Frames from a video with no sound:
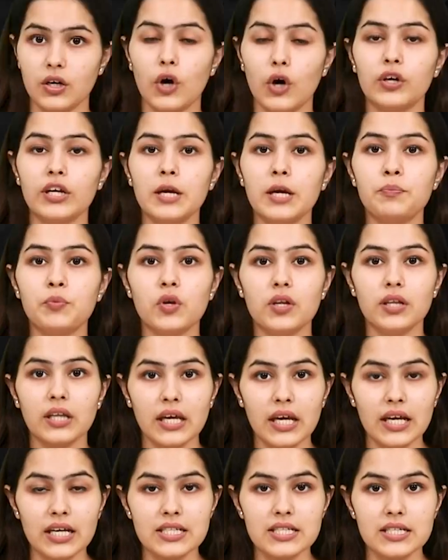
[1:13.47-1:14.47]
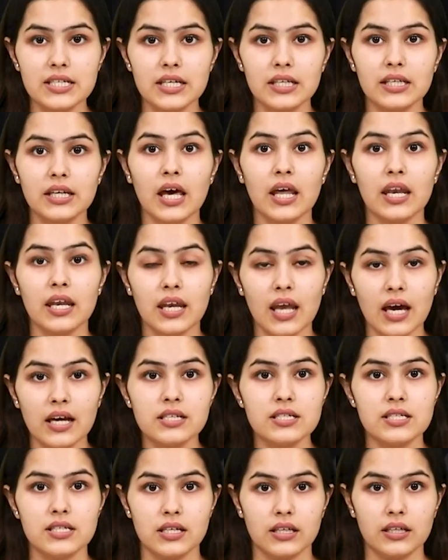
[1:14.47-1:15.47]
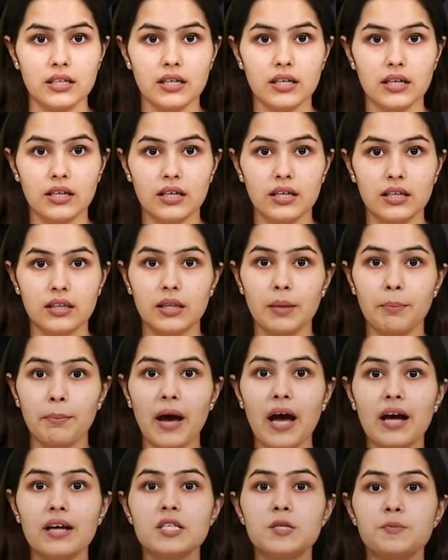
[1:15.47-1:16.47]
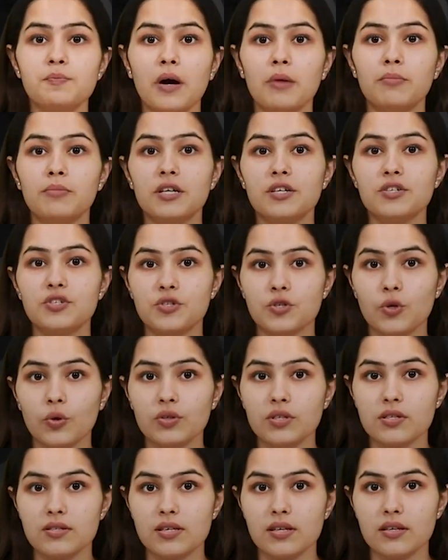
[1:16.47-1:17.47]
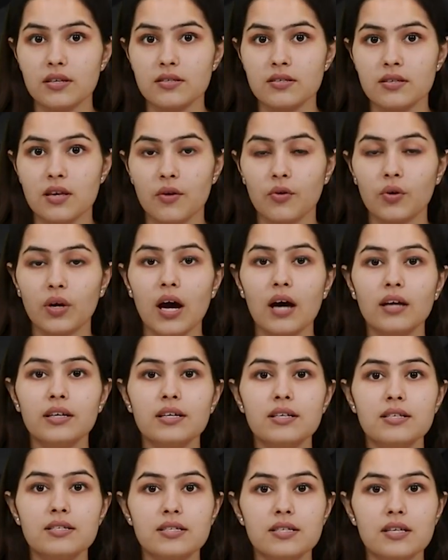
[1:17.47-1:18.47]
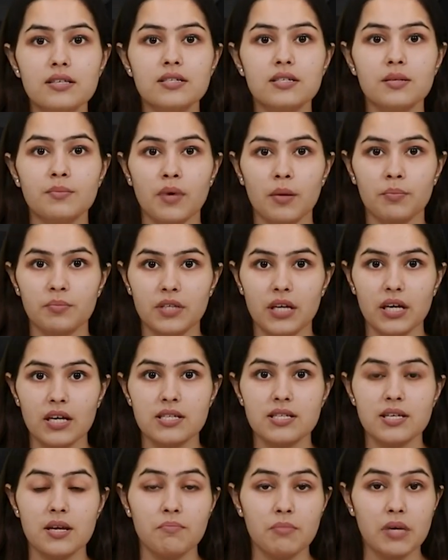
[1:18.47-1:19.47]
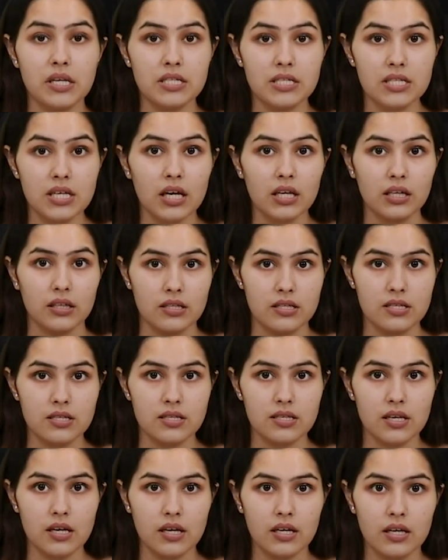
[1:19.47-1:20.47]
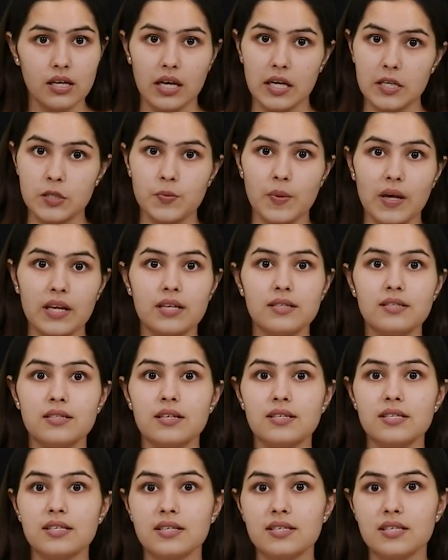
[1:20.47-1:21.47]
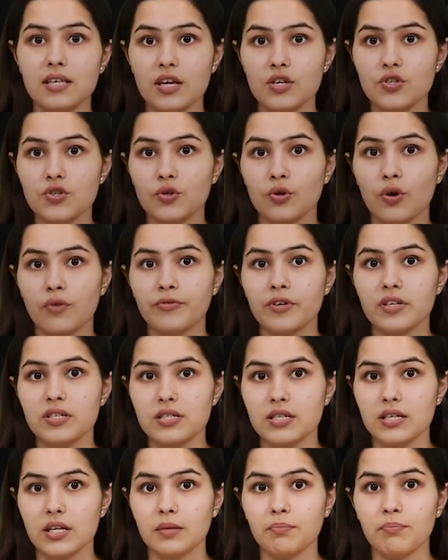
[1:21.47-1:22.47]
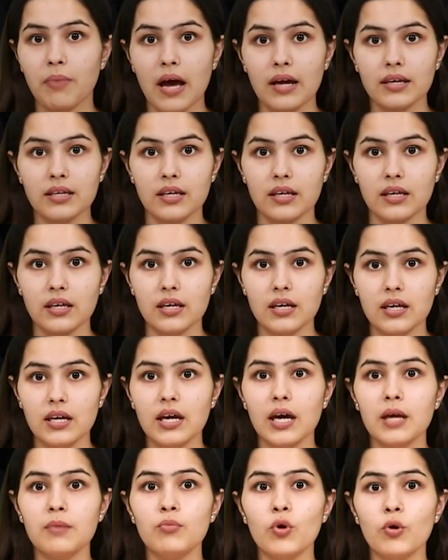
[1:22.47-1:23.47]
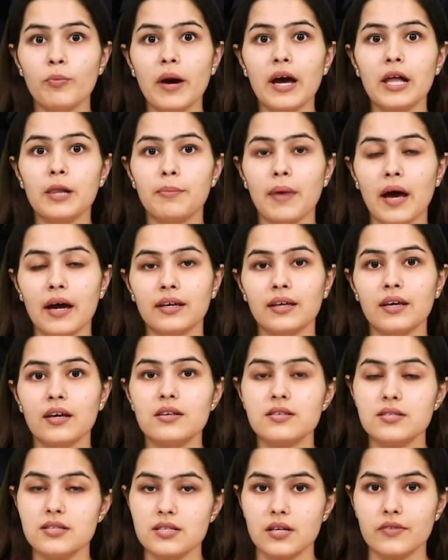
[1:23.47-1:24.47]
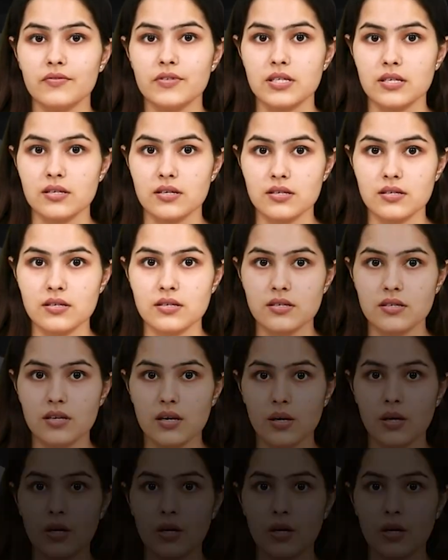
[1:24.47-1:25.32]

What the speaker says: On April 18 and 19, the banks published notices regarding system updates and maintenance, as well as the cessation of internet banking and mobile banking services.